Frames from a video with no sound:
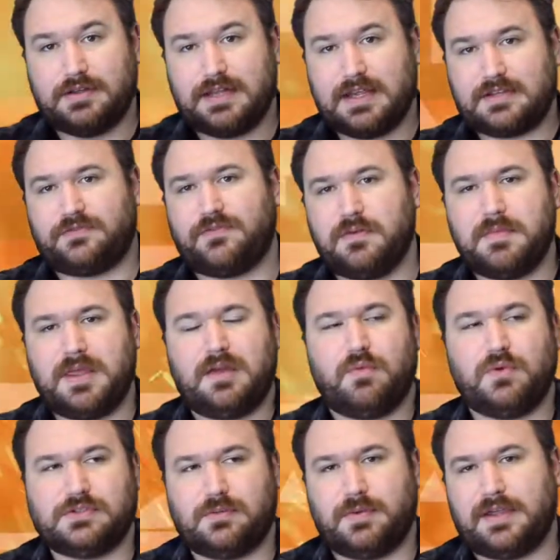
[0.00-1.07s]
This, for me,
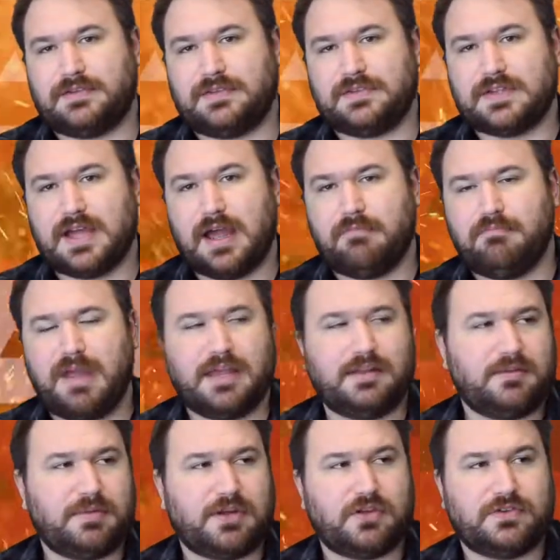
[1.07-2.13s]
was a waste of time,
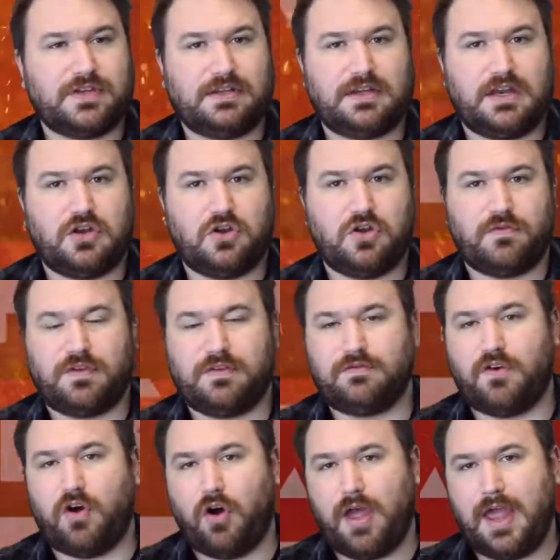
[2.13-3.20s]
mainly because it did nothing
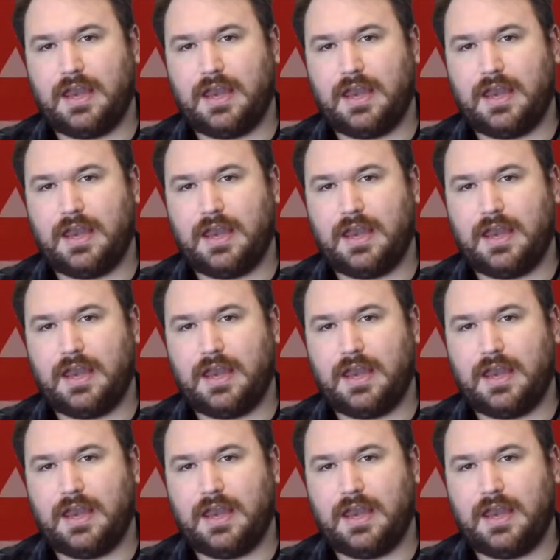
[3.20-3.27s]
for